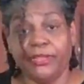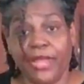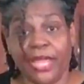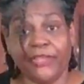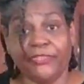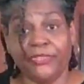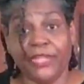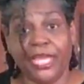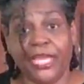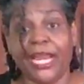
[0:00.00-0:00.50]

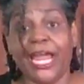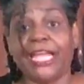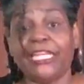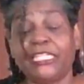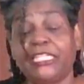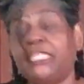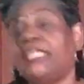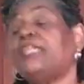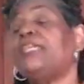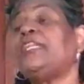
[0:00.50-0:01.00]
like that. I
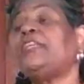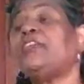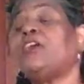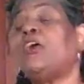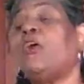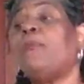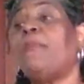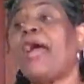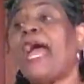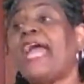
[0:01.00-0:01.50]
did
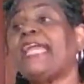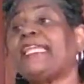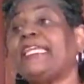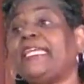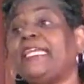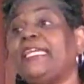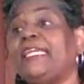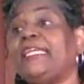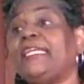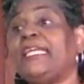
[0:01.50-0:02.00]
go back
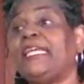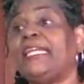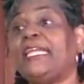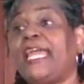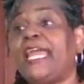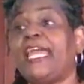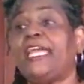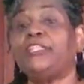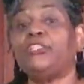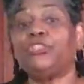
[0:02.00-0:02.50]
in and
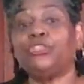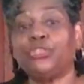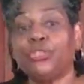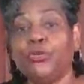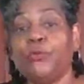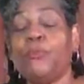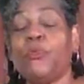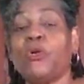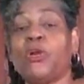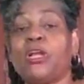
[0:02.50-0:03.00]
add
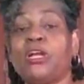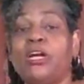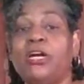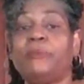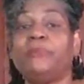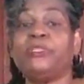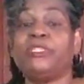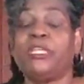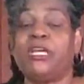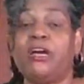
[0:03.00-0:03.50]
two more
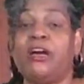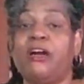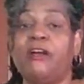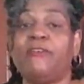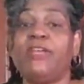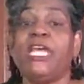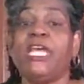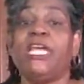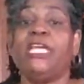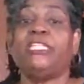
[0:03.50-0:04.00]
cups of
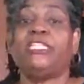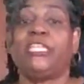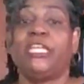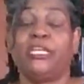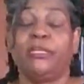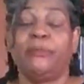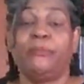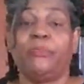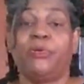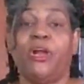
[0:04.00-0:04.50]

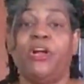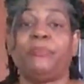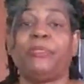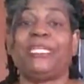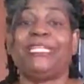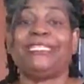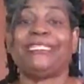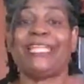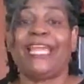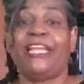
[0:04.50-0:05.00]
chicken broth
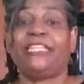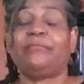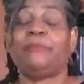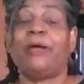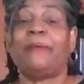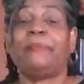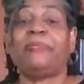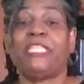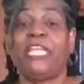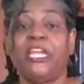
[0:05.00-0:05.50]
because as
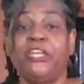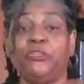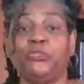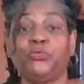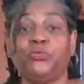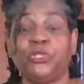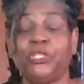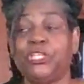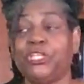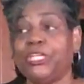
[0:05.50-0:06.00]
my
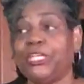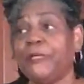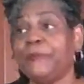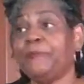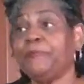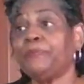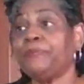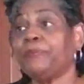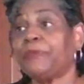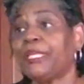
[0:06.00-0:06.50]
potatoes were cooking,
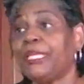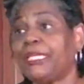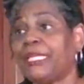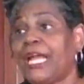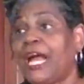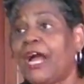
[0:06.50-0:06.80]
it